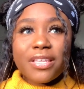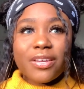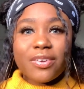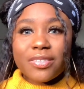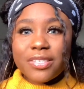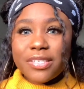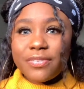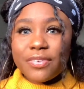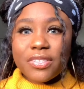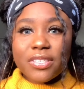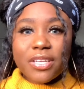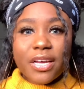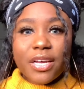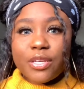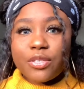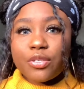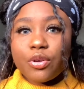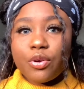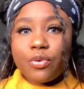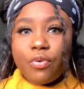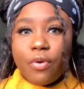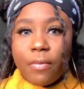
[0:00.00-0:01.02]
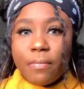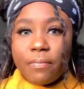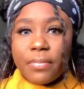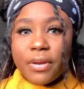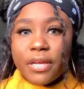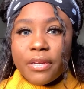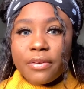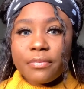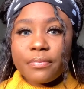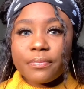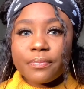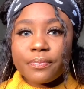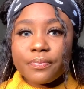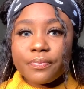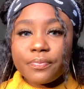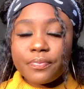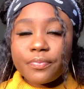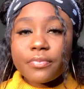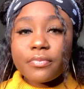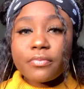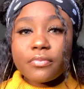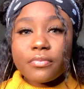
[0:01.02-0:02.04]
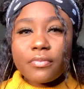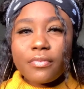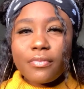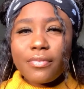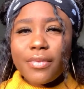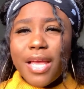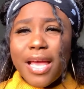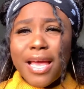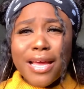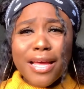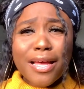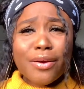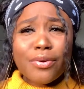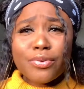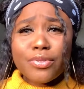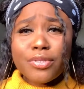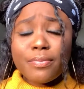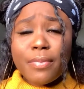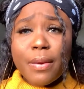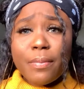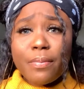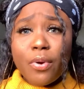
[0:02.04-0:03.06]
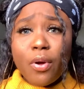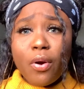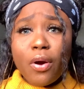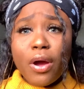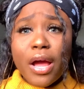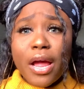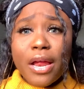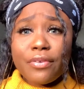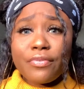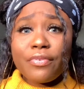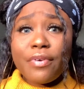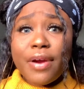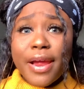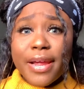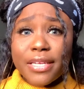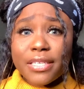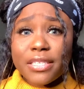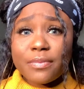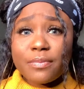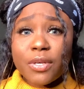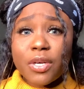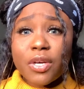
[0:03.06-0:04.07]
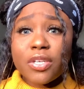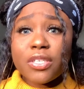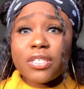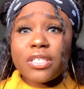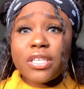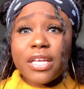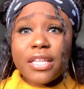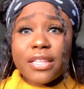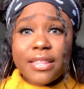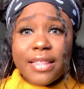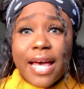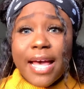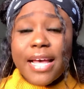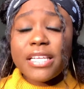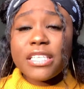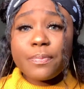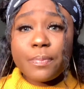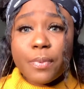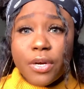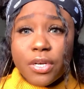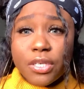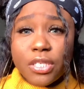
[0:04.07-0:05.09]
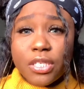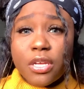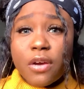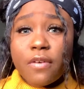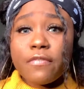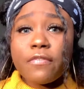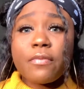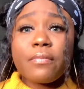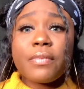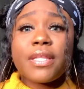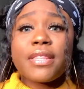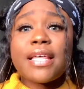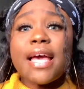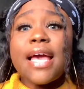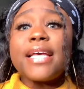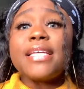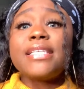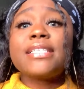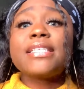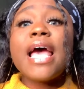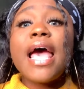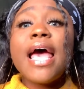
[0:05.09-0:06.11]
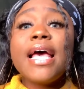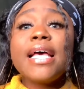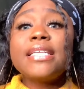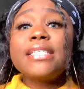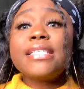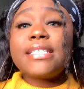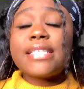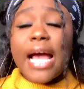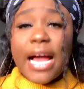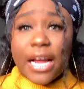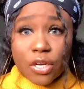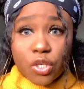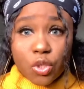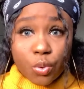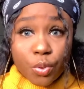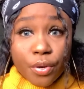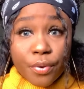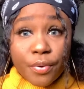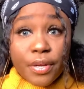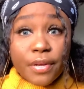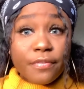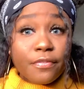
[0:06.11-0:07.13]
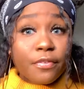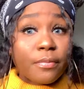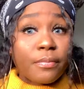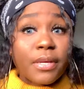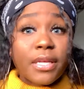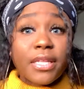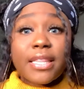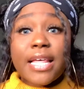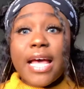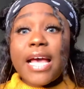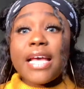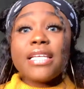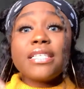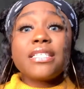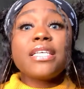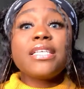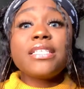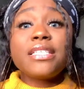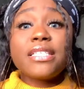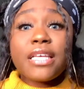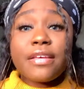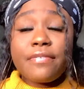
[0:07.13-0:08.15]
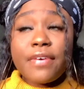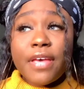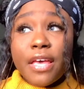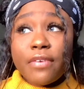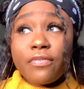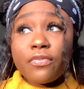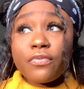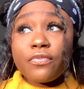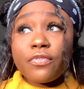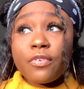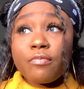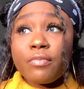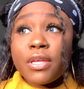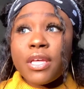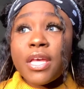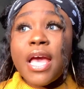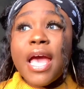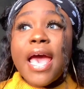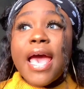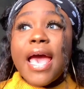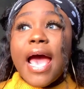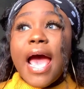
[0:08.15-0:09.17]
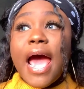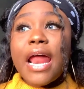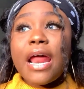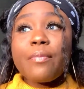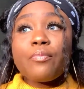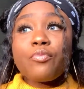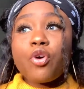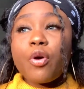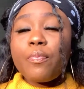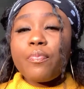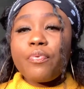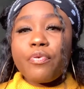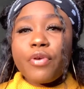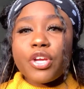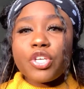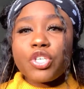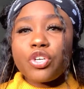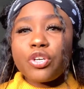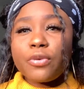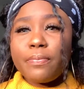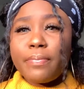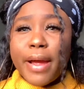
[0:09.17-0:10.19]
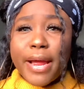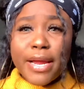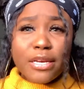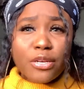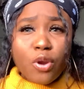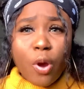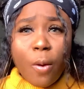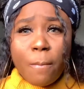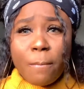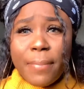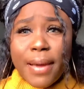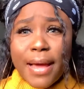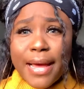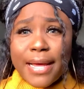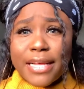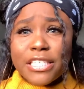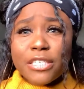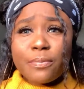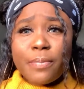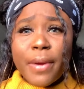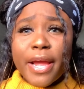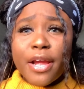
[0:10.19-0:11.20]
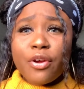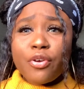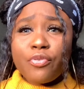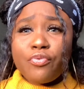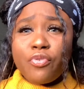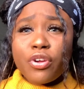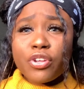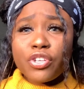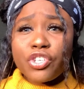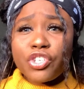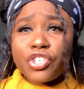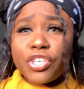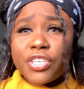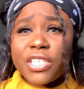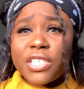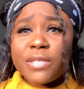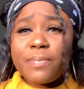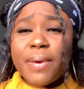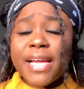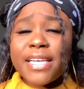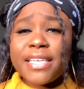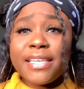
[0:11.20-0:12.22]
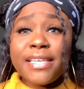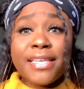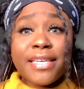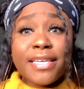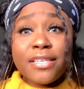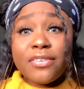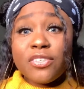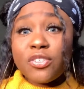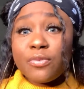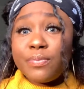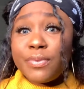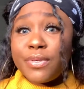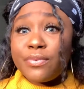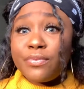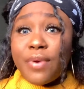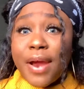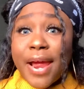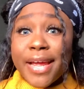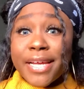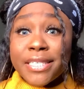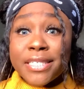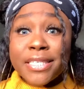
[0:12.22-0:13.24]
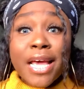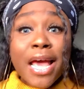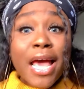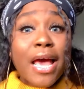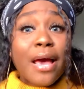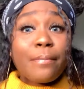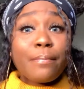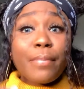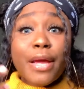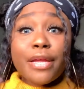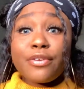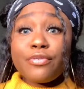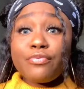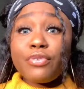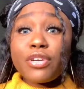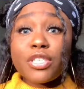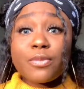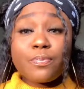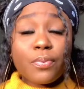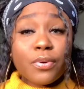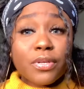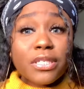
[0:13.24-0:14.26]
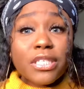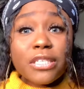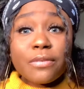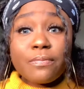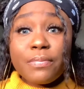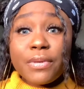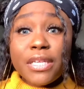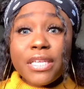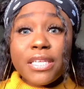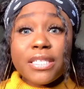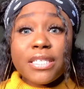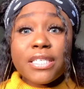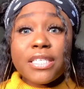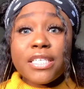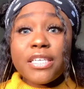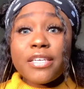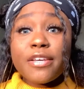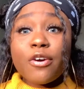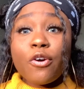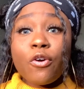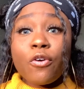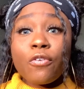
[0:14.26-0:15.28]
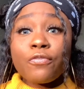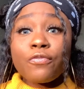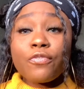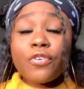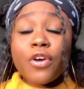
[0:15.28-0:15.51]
feels like it's crumbling, I can go to my blog and write, because that is personal for me, that is sanctuary for me, that is a safe haven for me, and I'm not pressured by numbers, by crunches, by the need to be right, by the responsibility of